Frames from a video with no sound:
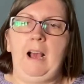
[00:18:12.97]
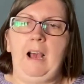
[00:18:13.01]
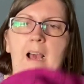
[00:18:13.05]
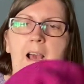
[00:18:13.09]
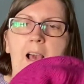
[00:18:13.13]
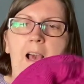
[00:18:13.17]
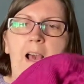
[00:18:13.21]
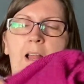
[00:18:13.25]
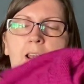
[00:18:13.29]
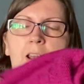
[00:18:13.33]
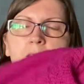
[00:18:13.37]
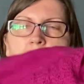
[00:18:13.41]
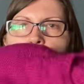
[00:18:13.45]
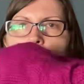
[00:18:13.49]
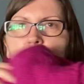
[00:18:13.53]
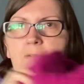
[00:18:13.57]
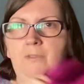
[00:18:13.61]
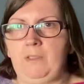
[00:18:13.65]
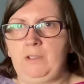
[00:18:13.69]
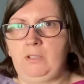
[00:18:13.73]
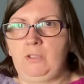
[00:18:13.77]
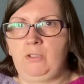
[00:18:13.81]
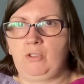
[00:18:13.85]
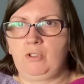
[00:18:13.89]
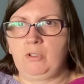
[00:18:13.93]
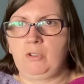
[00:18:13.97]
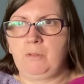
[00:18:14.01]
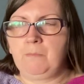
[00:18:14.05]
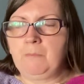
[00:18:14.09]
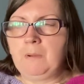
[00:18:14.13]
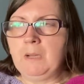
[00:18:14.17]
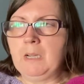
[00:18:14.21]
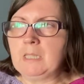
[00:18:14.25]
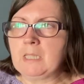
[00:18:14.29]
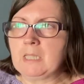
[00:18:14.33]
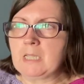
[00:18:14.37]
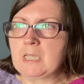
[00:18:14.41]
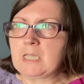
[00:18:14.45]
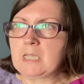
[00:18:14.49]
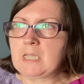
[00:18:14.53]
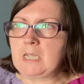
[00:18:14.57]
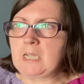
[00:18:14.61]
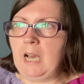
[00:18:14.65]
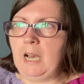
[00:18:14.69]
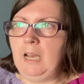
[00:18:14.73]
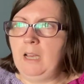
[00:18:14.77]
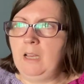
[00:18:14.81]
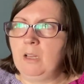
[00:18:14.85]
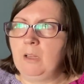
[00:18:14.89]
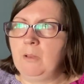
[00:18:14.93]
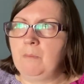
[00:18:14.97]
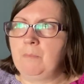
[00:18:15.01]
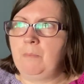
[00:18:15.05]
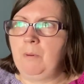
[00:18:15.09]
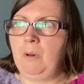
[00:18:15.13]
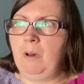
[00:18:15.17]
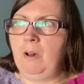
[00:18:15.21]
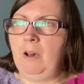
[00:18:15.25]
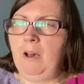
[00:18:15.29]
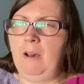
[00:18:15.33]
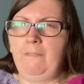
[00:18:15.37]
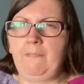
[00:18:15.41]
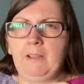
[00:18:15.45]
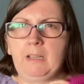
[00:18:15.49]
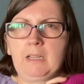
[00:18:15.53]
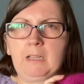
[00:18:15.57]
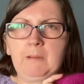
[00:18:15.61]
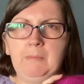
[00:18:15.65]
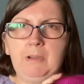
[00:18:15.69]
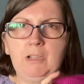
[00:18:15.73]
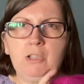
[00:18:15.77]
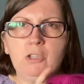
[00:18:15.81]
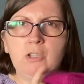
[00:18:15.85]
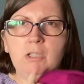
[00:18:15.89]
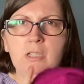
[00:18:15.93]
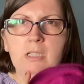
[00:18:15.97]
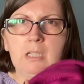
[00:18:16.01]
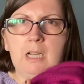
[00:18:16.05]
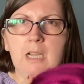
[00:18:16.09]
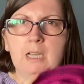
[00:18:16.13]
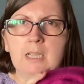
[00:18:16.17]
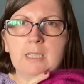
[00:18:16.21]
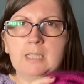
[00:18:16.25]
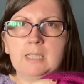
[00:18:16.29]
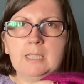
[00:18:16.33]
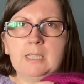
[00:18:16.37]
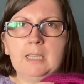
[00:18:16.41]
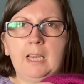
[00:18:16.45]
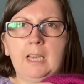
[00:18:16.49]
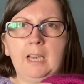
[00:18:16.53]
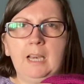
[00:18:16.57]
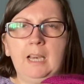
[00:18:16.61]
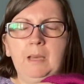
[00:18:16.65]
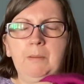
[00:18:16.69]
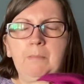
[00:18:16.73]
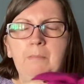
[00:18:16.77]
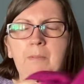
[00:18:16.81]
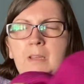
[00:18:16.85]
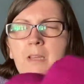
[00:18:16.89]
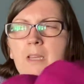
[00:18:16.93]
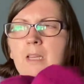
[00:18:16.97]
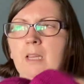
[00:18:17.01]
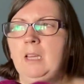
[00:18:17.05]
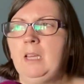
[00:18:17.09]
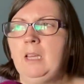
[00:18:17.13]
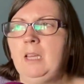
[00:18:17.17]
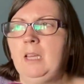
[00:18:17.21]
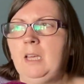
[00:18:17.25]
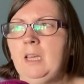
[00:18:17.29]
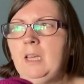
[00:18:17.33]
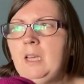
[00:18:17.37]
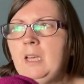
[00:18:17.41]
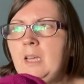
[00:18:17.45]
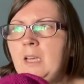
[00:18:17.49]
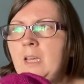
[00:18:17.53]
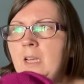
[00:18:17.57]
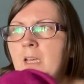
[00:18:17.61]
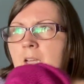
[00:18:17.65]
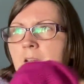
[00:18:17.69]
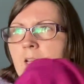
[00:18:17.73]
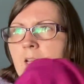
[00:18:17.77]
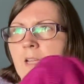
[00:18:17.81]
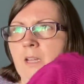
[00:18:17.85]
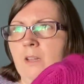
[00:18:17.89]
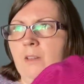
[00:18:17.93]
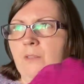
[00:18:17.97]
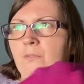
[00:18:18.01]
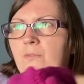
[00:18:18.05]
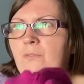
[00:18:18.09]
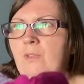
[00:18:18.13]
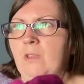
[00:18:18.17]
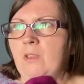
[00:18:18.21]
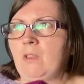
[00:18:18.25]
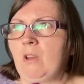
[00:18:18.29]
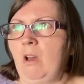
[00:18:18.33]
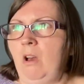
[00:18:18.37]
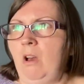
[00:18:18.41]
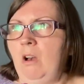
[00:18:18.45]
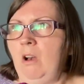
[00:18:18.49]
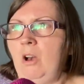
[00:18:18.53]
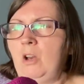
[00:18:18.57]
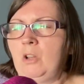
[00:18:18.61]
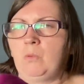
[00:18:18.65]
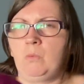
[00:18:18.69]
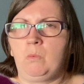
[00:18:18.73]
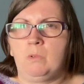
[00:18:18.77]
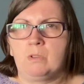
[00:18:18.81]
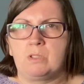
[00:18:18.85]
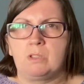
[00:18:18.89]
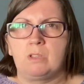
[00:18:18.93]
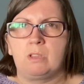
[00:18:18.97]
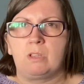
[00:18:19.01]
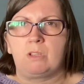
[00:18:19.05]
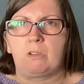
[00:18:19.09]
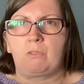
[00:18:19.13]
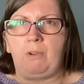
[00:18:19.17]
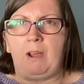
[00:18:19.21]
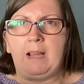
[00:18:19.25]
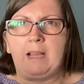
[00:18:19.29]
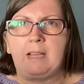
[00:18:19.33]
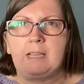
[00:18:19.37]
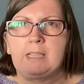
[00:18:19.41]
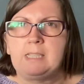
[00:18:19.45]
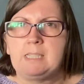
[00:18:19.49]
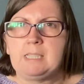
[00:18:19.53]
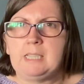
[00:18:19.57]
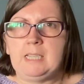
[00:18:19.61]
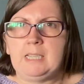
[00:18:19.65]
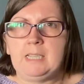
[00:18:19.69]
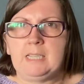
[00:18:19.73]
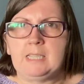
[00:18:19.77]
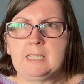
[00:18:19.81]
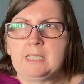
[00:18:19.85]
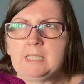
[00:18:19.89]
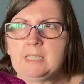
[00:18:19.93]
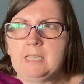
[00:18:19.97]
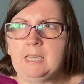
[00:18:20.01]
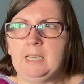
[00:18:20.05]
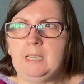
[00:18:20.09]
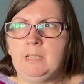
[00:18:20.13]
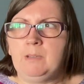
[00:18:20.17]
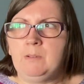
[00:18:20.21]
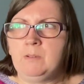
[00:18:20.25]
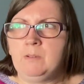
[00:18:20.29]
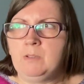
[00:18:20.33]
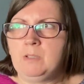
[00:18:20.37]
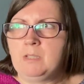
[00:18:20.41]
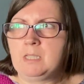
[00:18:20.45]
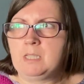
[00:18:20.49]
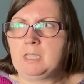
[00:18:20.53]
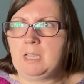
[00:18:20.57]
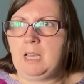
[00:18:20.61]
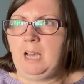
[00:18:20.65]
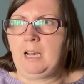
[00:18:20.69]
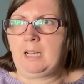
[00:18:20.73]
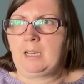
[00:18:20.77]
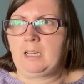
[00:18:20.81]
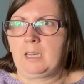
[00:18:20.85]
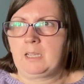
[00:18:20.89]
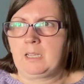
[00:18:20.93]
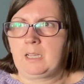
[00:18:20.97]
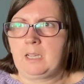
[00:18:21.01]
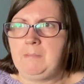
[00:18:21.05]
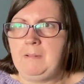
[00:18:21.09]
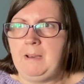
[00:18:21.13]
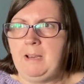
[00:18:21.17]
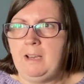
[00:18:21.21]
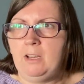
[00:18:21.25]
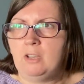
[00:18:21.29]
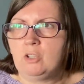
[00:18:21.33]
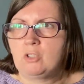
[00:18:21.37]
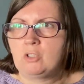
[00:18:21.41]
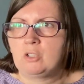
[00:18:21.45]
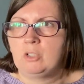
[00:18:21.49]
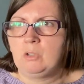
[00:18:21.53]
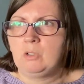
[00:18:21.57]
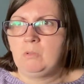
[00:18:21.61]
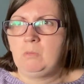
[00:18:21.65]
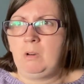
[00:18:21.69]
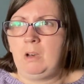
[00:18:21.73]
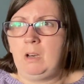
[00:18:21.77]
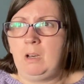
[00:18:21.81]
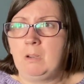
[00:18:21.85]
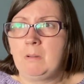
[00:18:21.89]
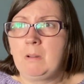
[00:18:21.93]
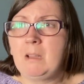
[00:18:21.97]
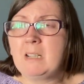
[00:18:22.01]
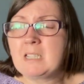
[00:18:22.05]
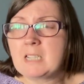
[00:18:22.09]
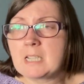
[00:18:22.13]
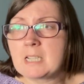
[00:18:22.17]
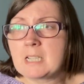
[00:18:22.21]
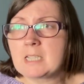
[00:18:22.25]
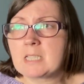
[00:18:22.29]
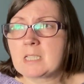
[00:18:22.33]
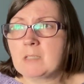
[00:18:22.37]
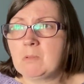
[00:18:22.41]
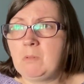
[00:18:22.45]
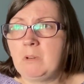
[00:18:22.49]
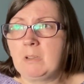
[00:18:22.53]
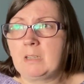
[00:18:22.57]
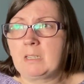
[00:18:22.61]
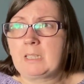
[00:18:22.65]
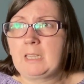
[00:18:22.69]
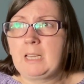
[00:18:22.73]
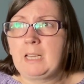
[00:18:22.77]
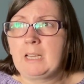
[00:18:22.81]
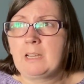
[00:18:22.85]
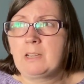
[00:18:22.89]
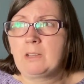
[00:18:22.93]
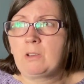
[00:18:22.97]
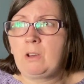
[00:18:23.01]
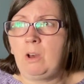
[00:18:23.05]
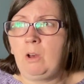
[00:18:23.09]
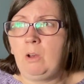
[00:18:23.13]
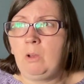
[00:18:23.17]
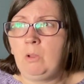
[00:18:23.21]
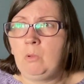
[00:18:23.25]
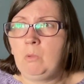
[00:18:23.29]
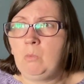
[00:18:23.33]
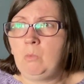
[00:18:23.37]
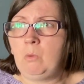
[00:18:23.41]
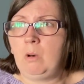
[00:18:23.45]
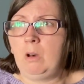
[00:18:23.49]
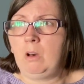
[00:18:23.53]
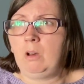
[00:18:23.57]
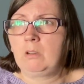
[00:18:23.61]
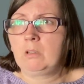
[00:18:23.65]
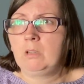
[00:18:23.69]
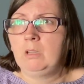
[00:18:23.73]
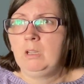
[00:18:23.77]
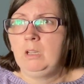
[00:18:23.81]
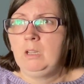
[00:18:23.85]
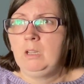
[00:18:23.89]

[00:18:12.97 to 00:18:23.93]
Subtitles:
I love this jumper and the style, but I think I mentioned last time the yarn wasn't the greatest. It was like a commercial one, a decent one, a King Cole one,